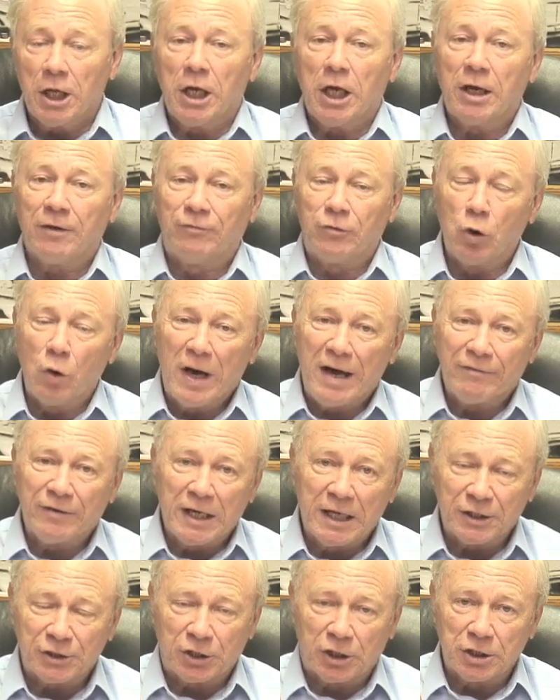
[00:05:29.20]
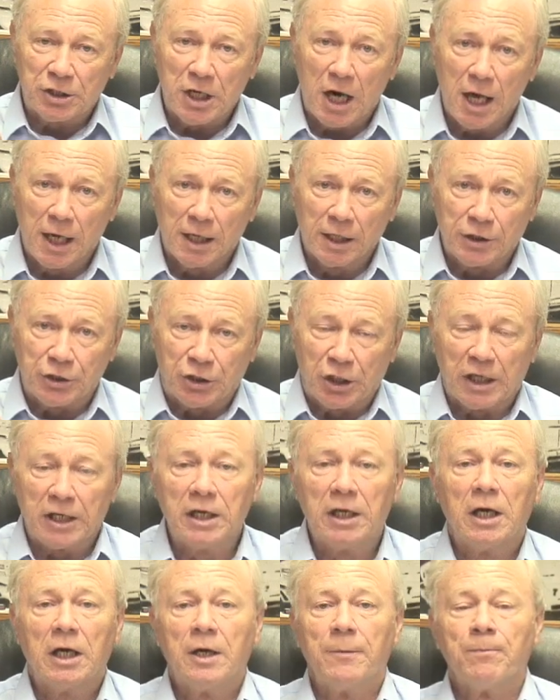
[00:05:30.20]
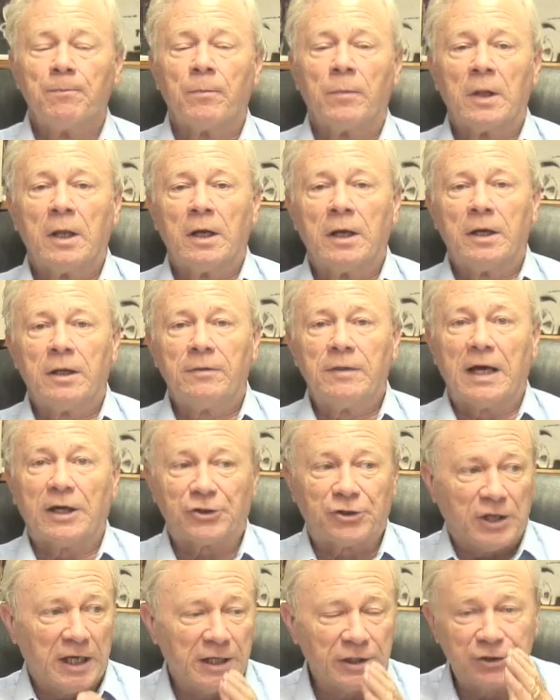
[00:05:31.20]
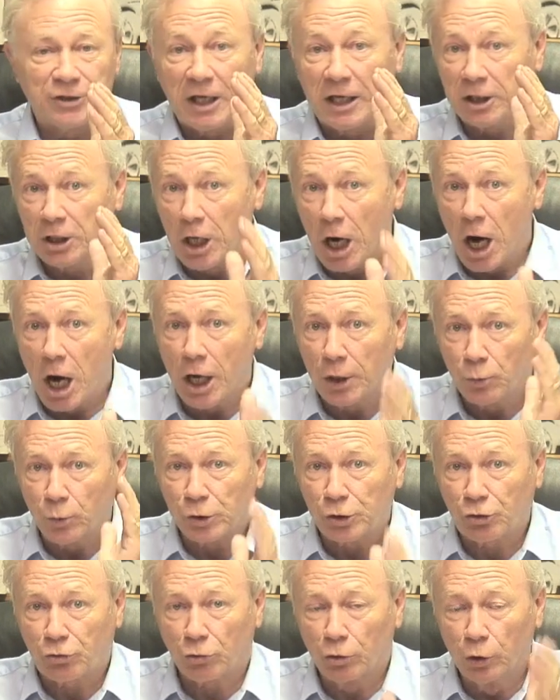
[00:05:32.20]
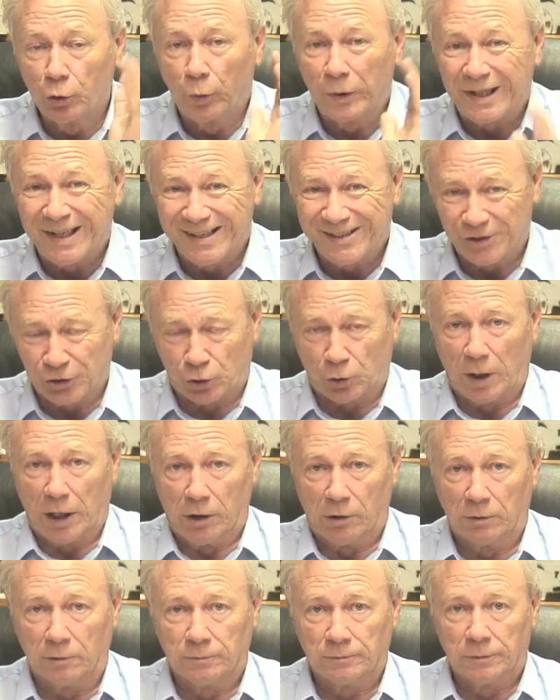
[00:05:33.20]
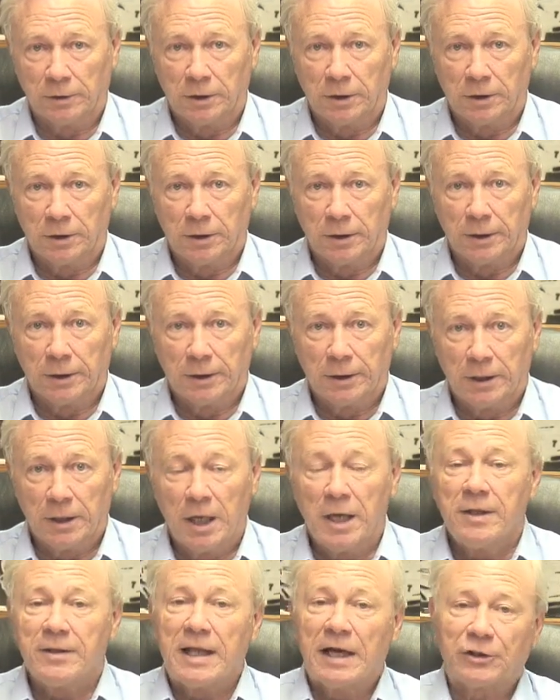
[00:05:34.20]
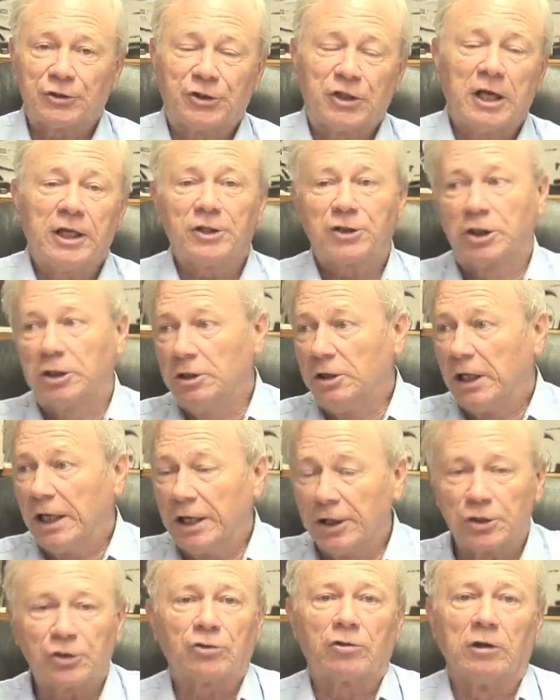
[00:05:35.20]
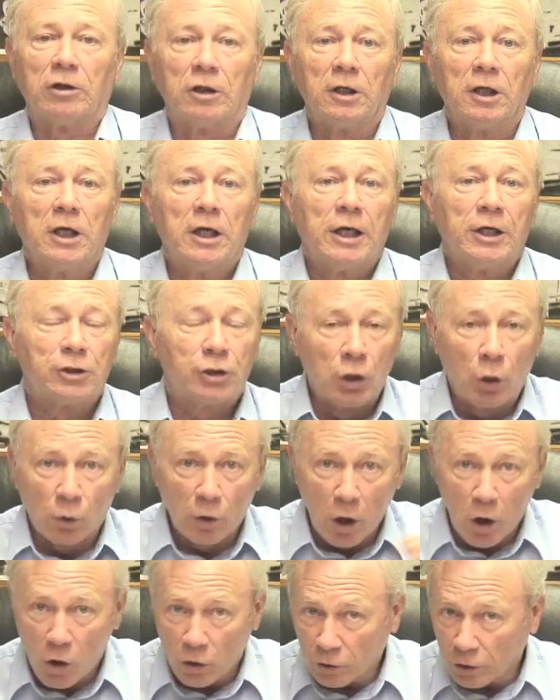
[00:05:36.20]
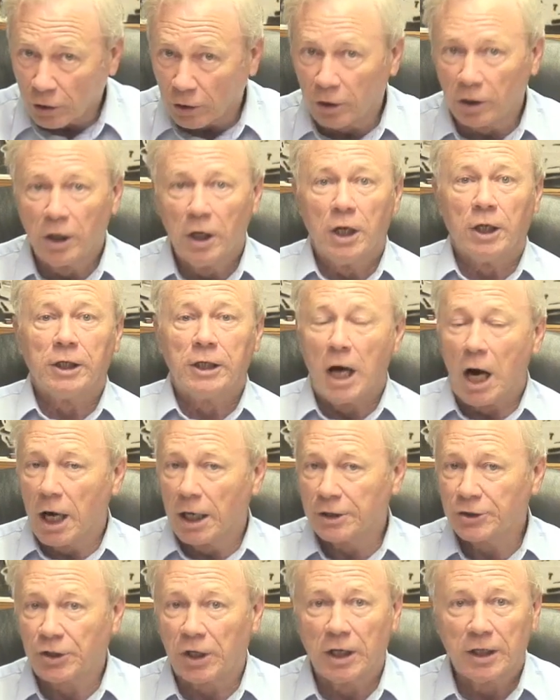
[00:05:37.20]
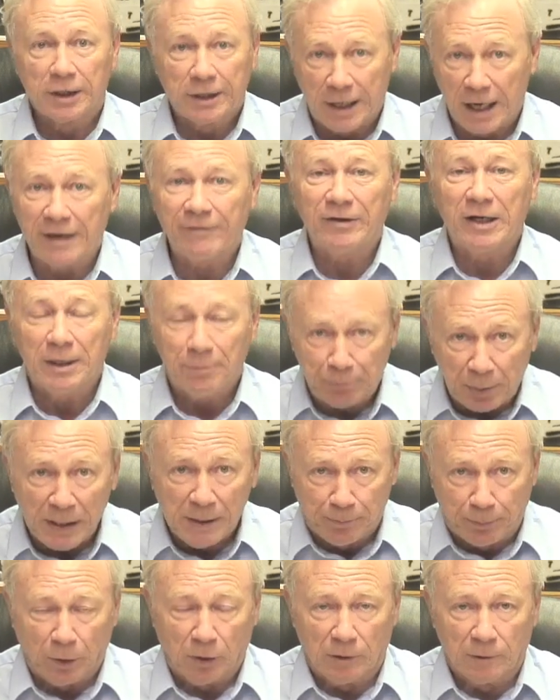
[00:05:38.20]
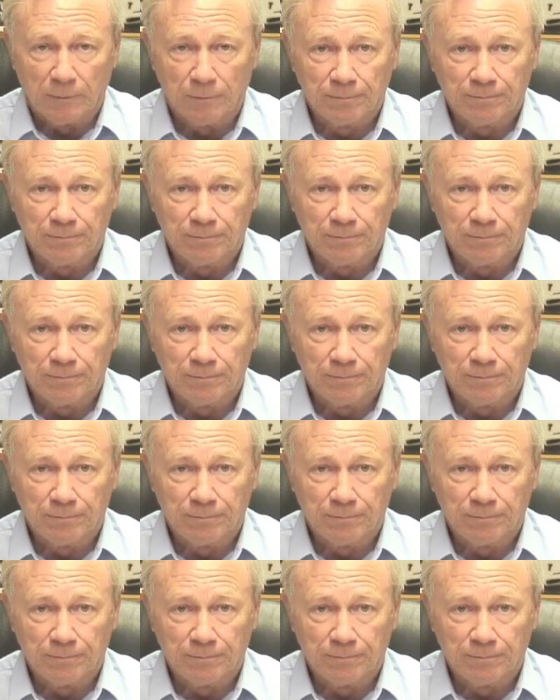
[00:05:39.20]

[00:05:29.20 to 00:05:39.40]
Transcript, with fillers: If you have an eschatology that says that God was through with Israel, that says Israel is no longer God's covenant people,